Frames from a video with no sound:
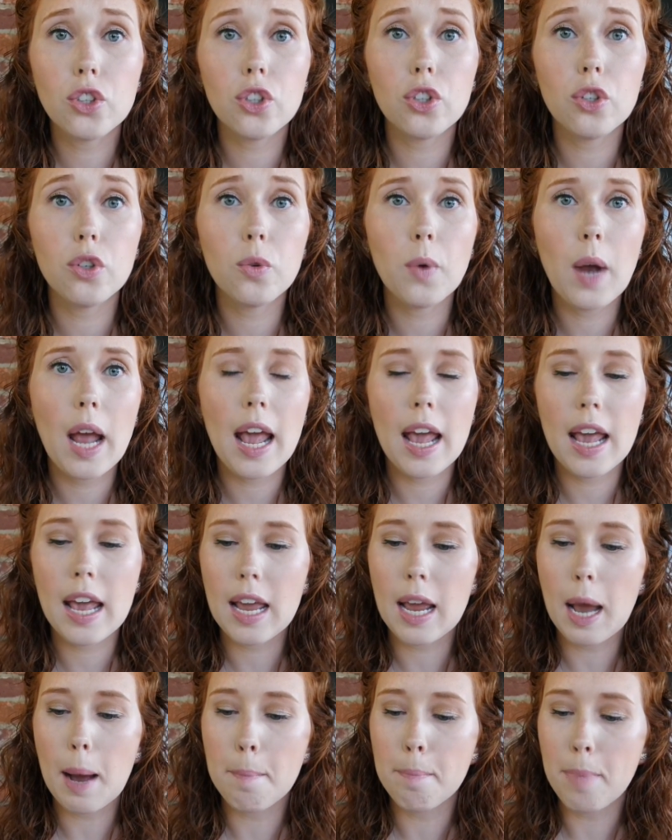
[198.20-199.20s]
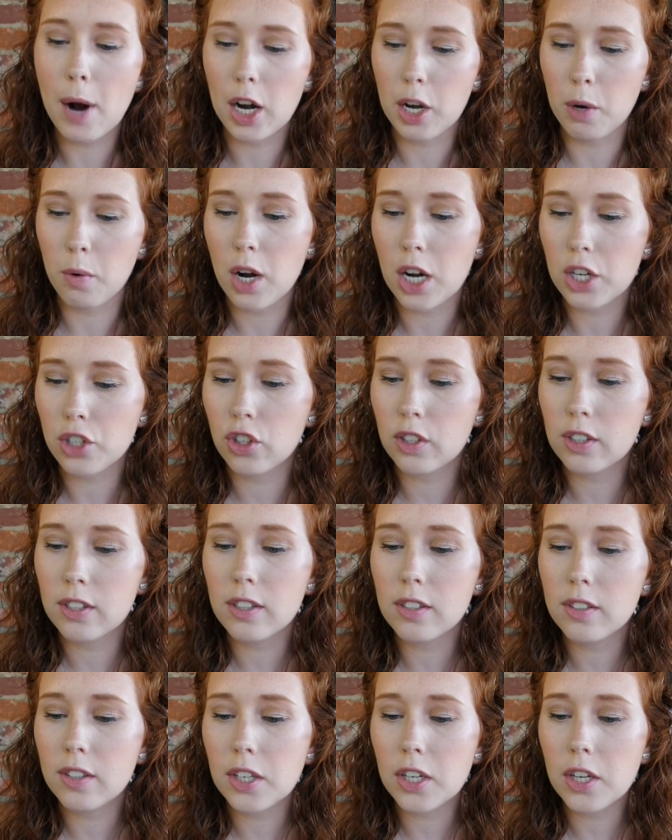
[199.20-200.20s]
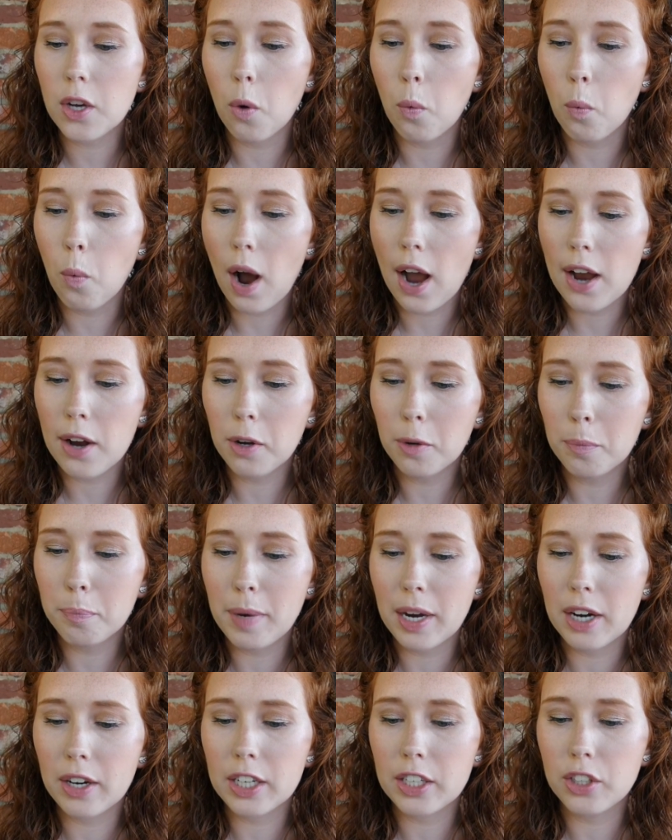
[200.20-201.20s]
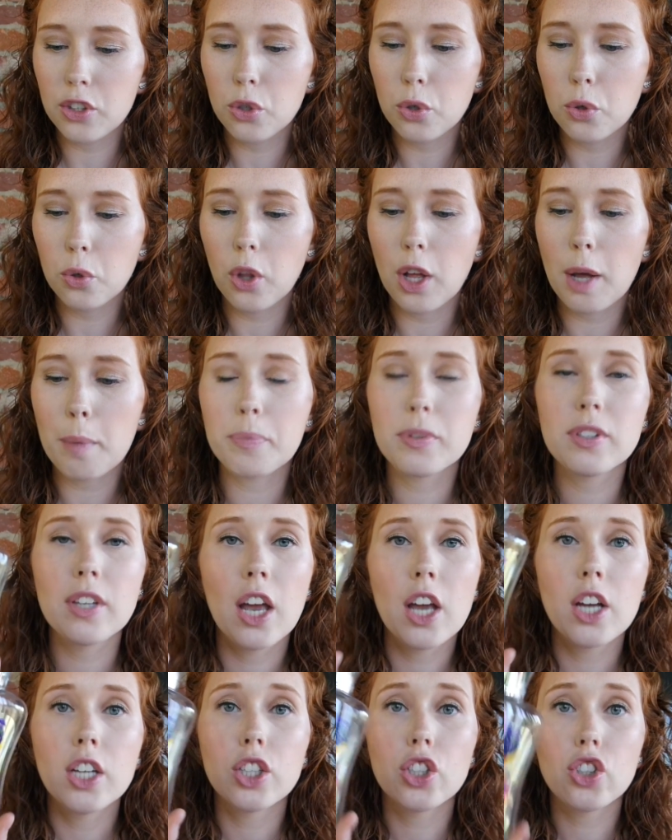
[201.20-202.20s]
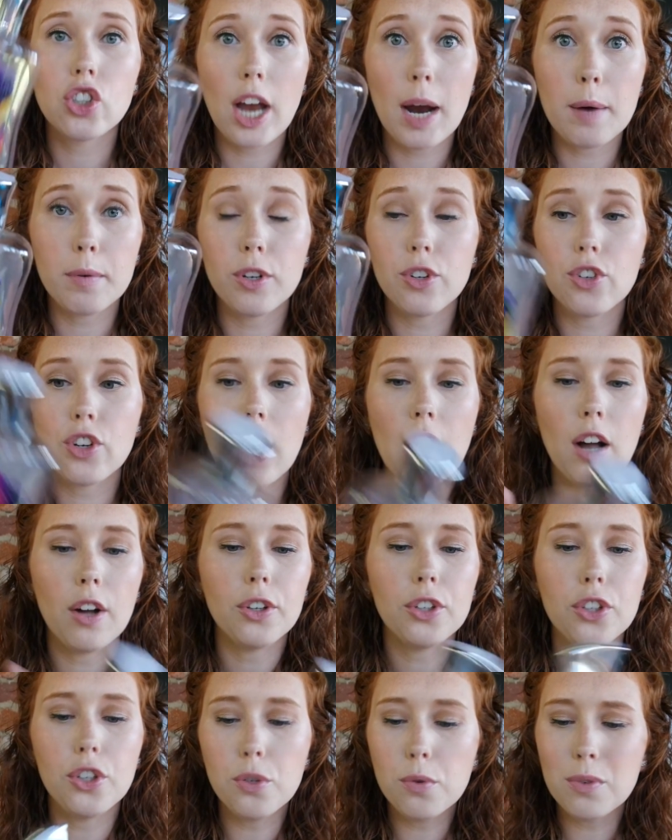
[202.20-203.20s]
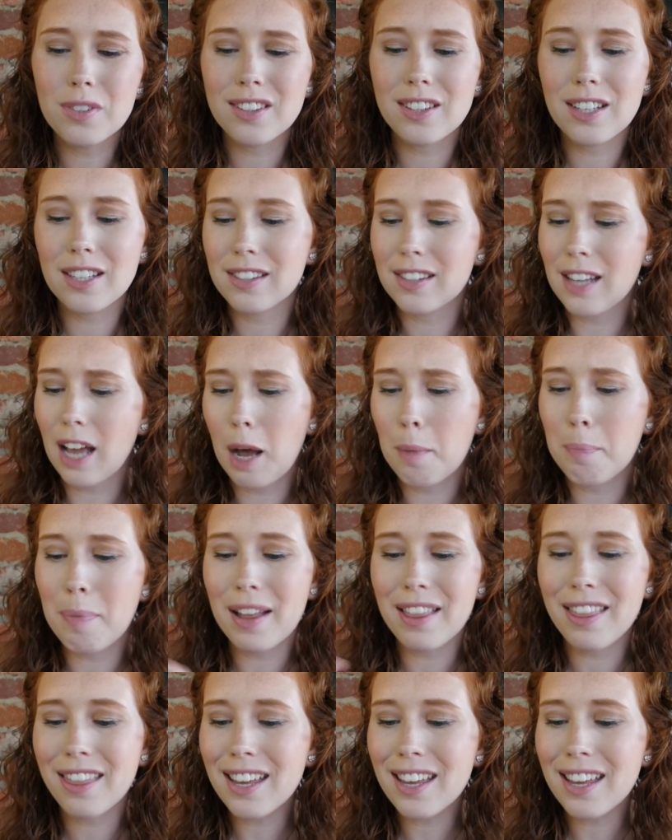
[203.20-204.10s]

to a body wash. This is the Wild Berry Tulips Shower Gel. Use this up.